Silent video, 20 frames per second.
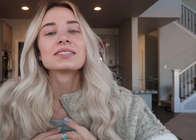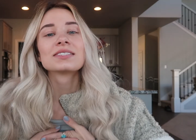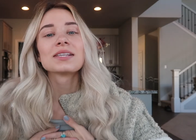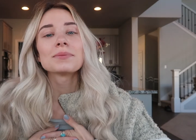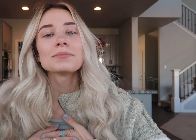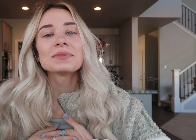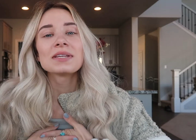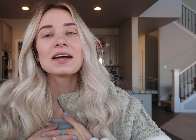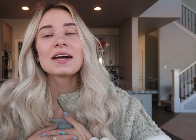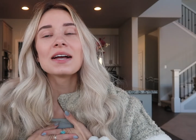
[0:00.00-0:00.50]

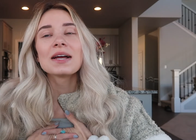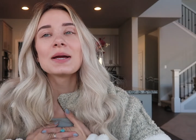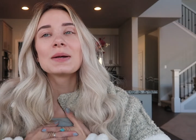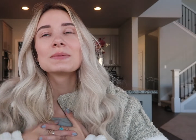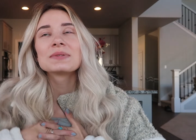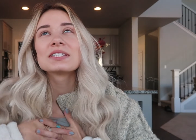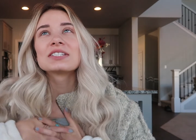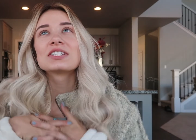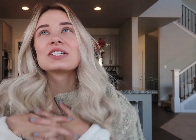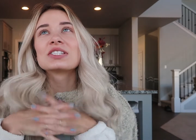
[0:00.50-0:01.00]

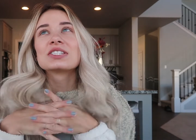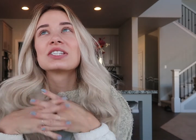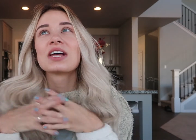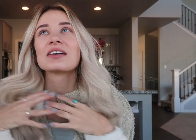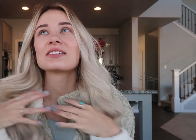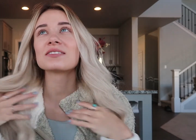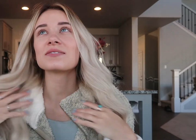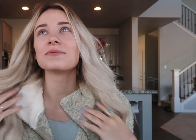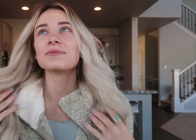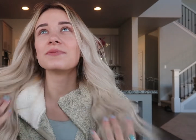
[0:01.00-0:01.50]
sometimes it just
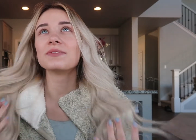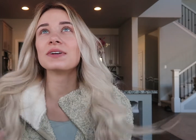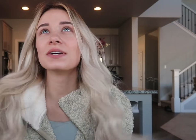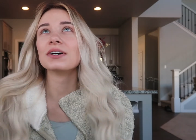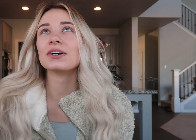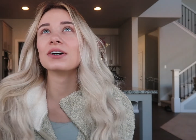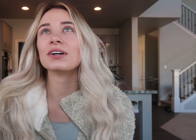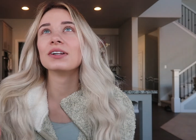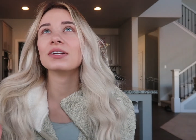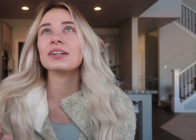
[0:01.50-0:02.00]
doesn't
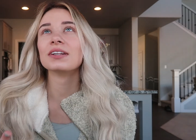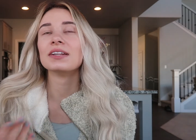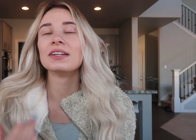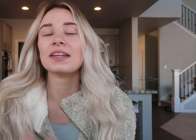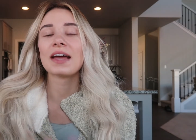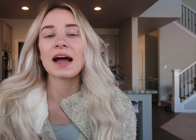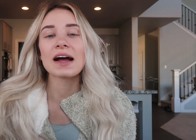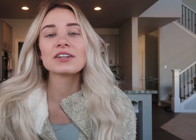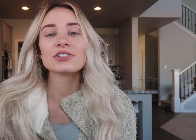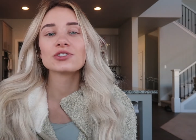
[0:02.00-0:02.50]
feel
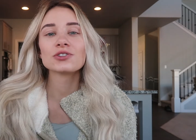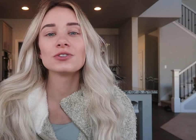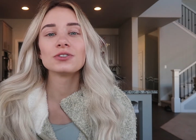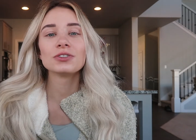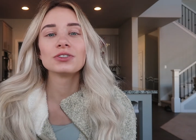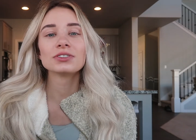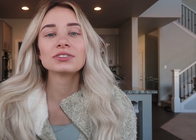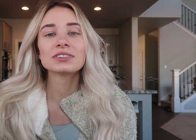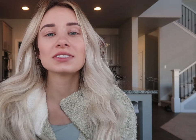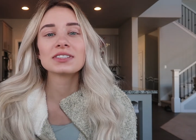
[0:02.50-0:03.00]

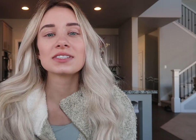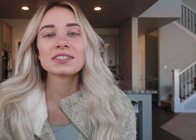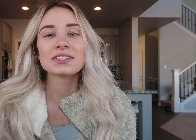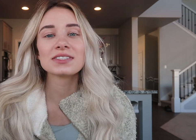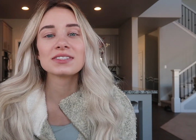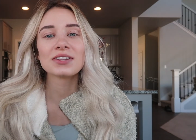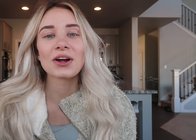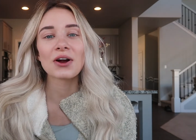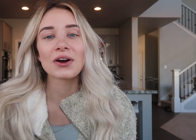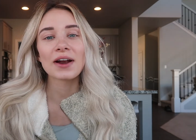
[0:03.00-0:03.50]
natural to
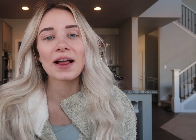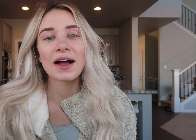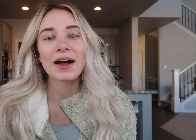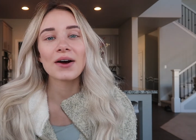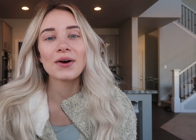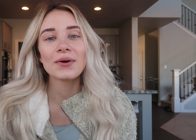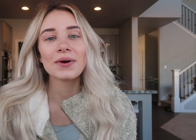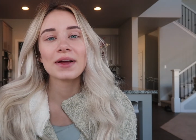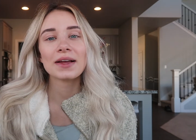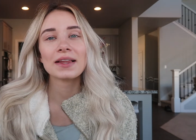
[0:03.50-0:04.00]
start
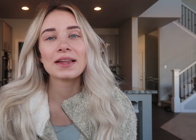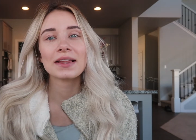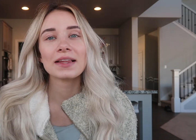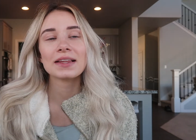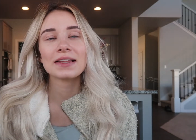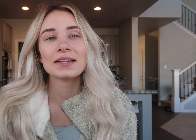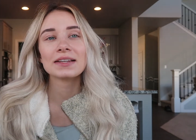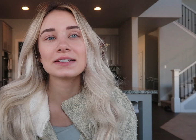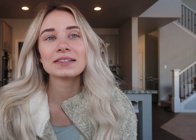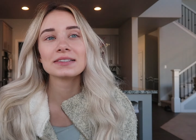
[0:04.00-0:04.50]
out
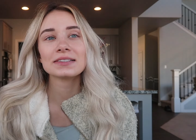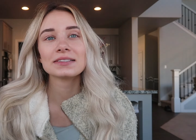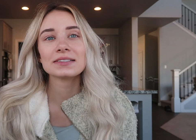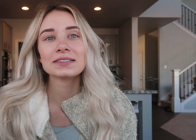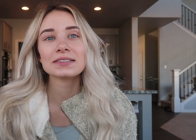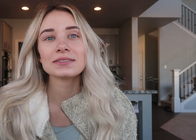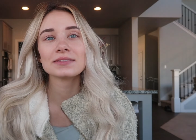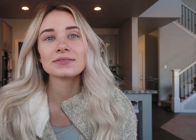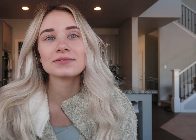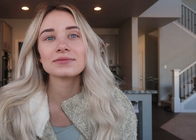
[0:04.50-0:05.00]
and
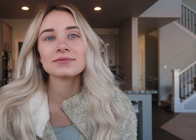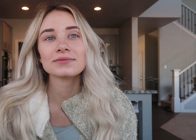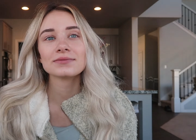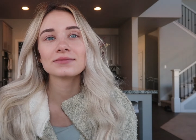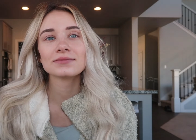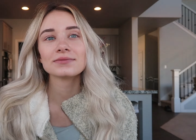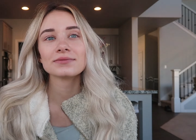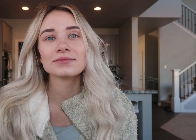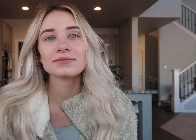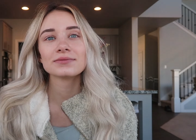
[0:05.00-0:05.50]

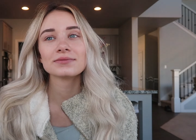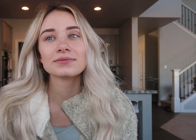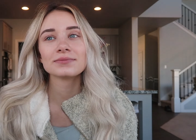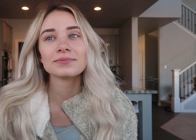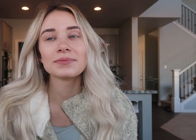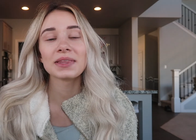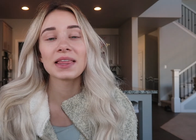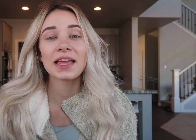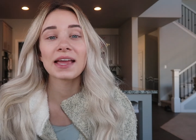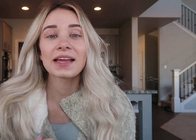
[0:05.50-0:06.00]

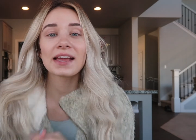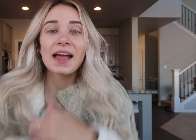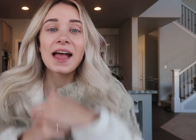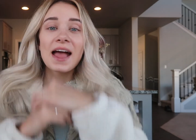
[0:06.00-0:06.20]
be like,